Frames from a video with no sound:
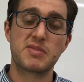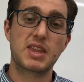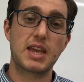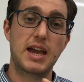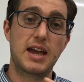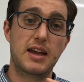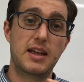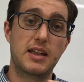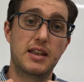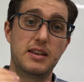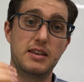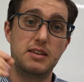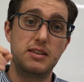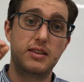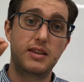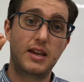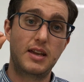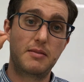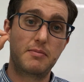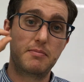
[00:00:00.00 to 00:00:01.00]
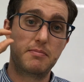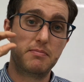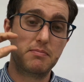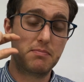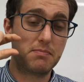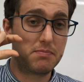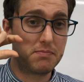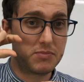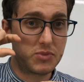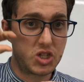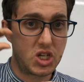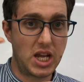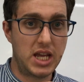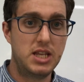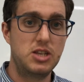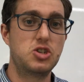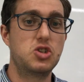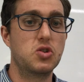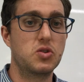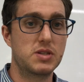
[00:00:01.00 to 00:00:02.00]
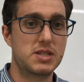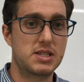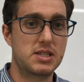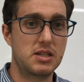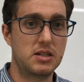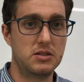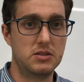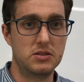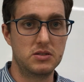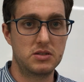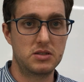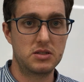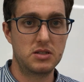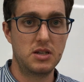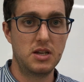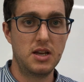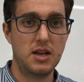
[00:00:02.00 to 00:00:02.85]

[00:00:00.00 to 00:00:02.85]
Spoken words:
and they change your cells.